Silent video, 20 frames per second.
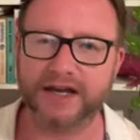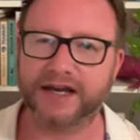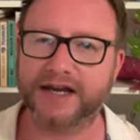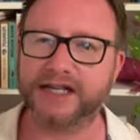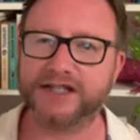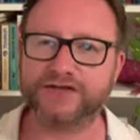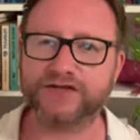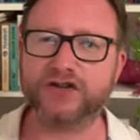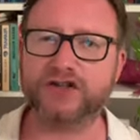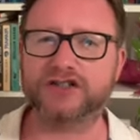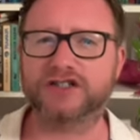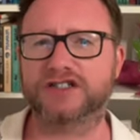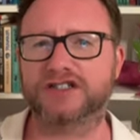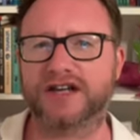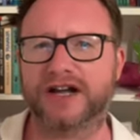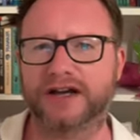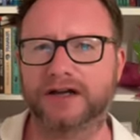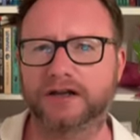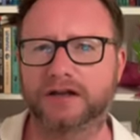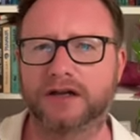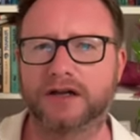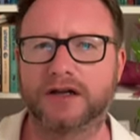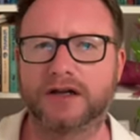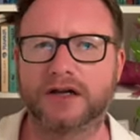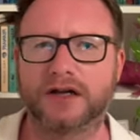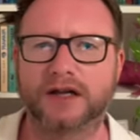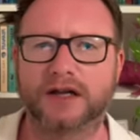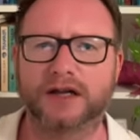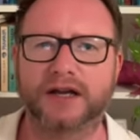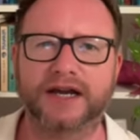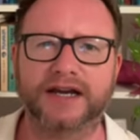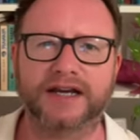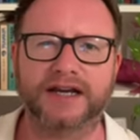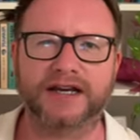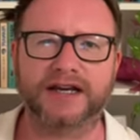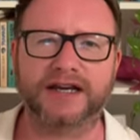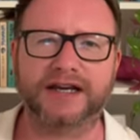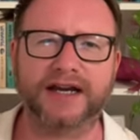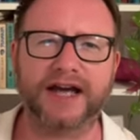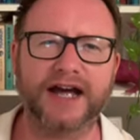It's versatile, like
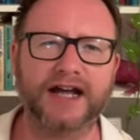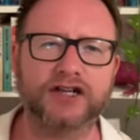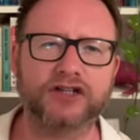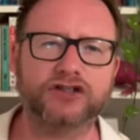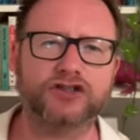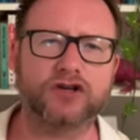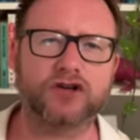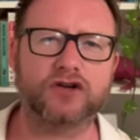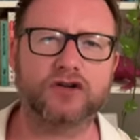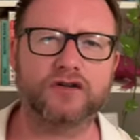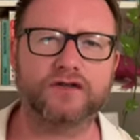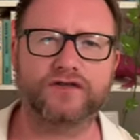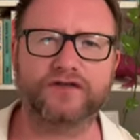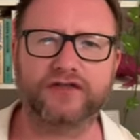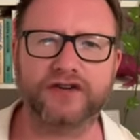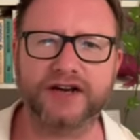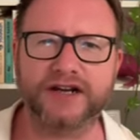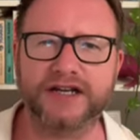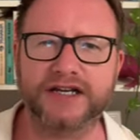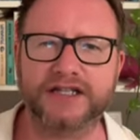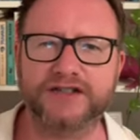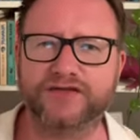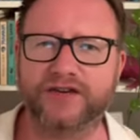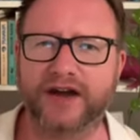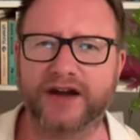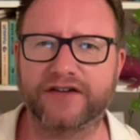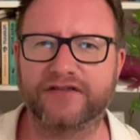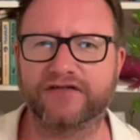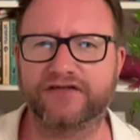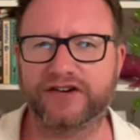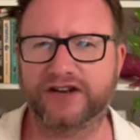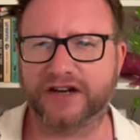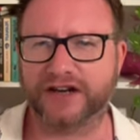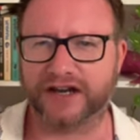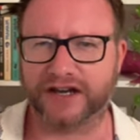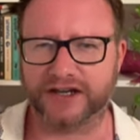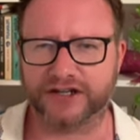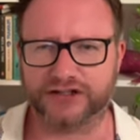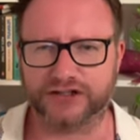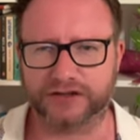a catch-all phrase for every
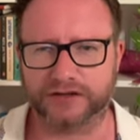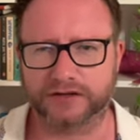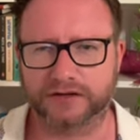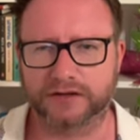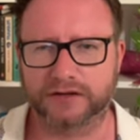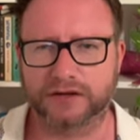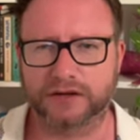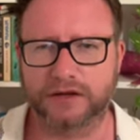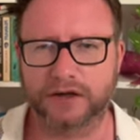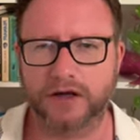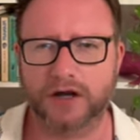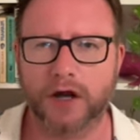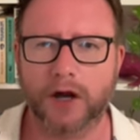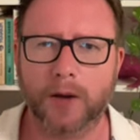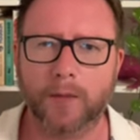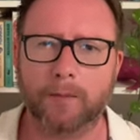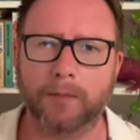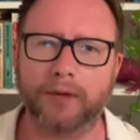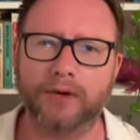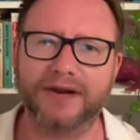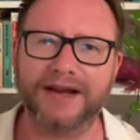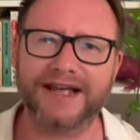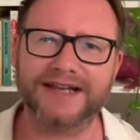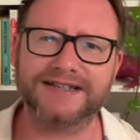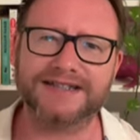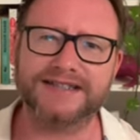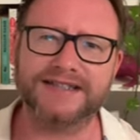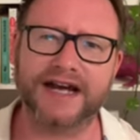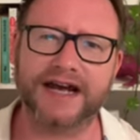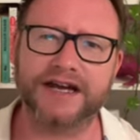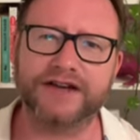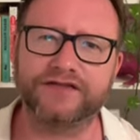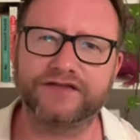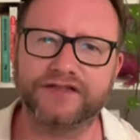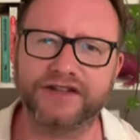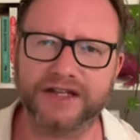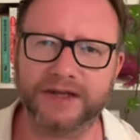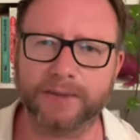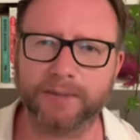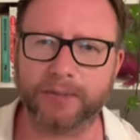occasion. But let's dive
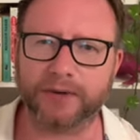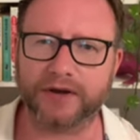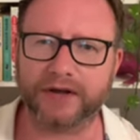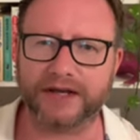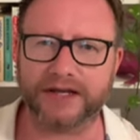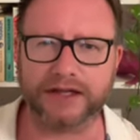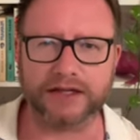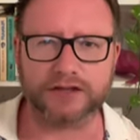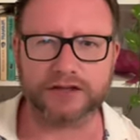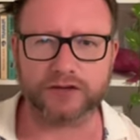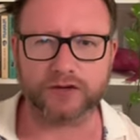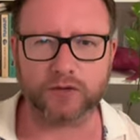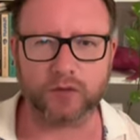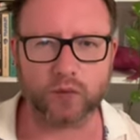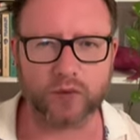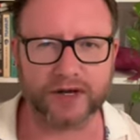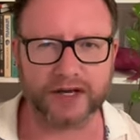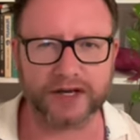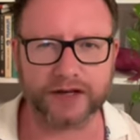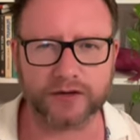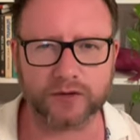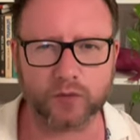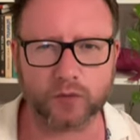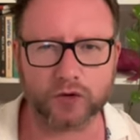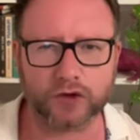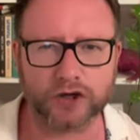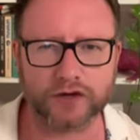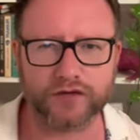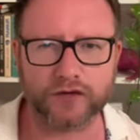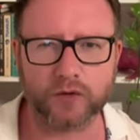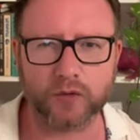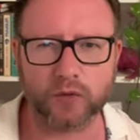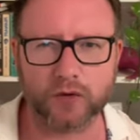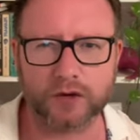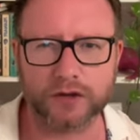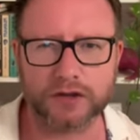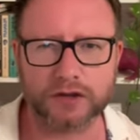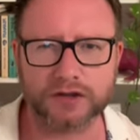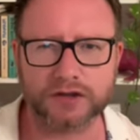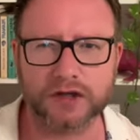deeper into the weird and wonderful
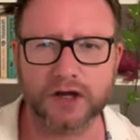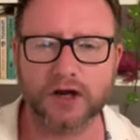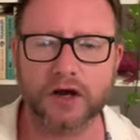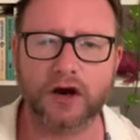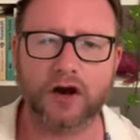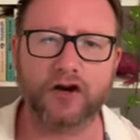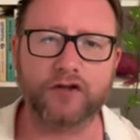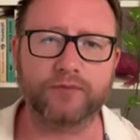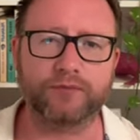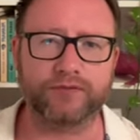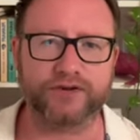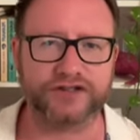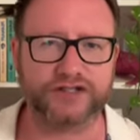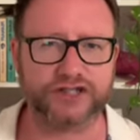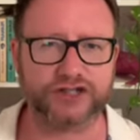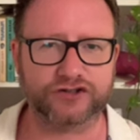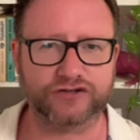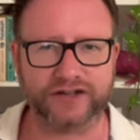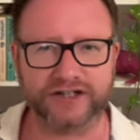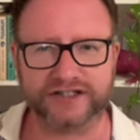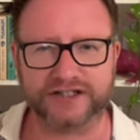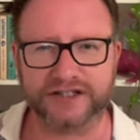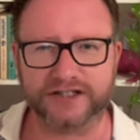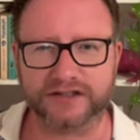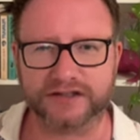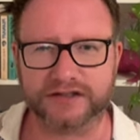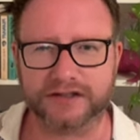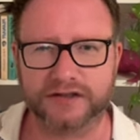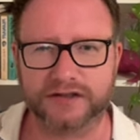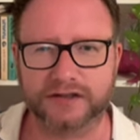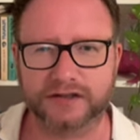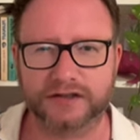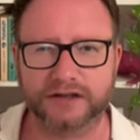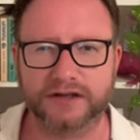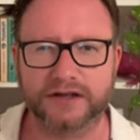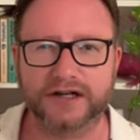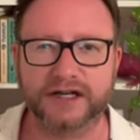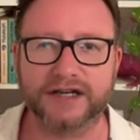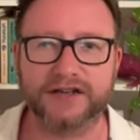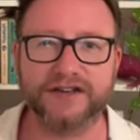world of British greetings.
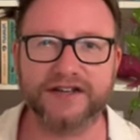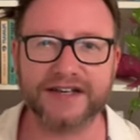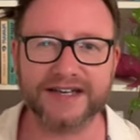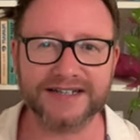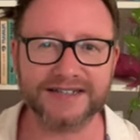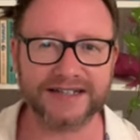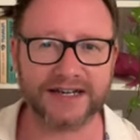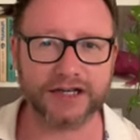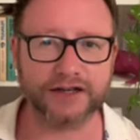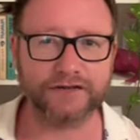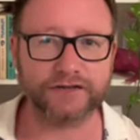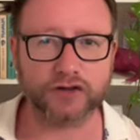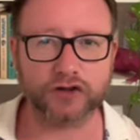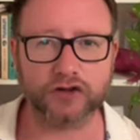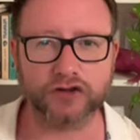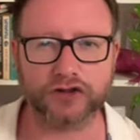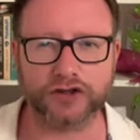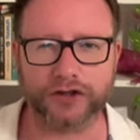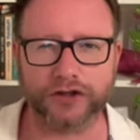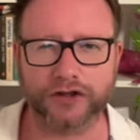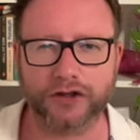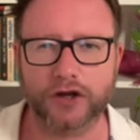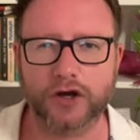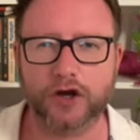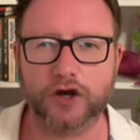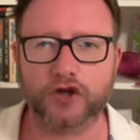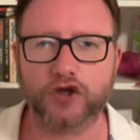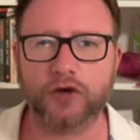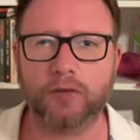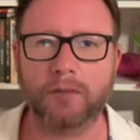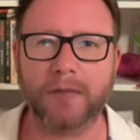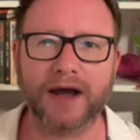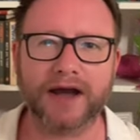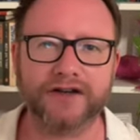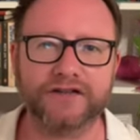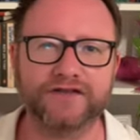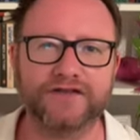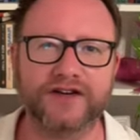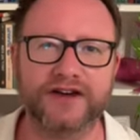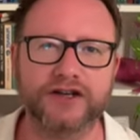In the East End of London, you
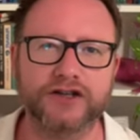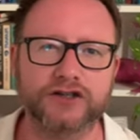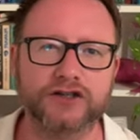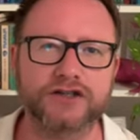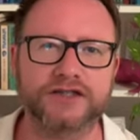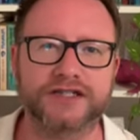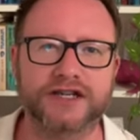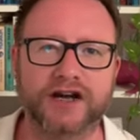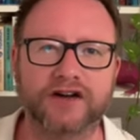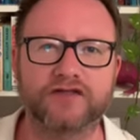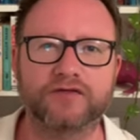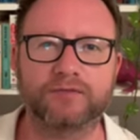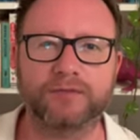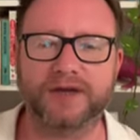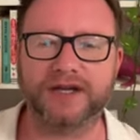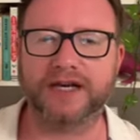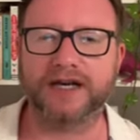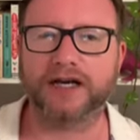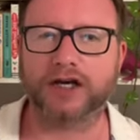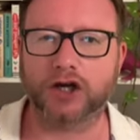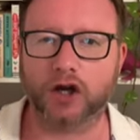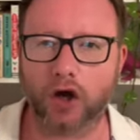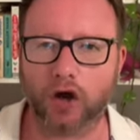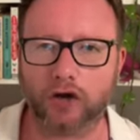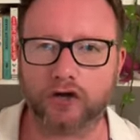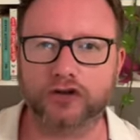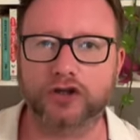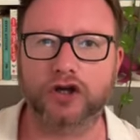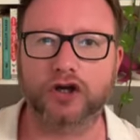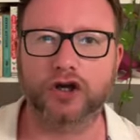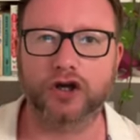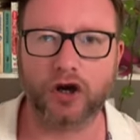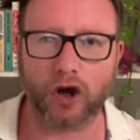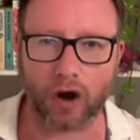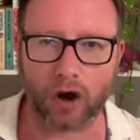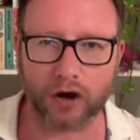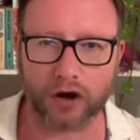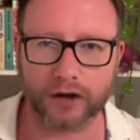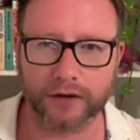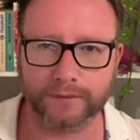might find yourself being called
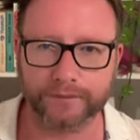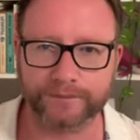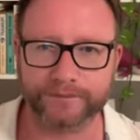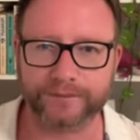cock.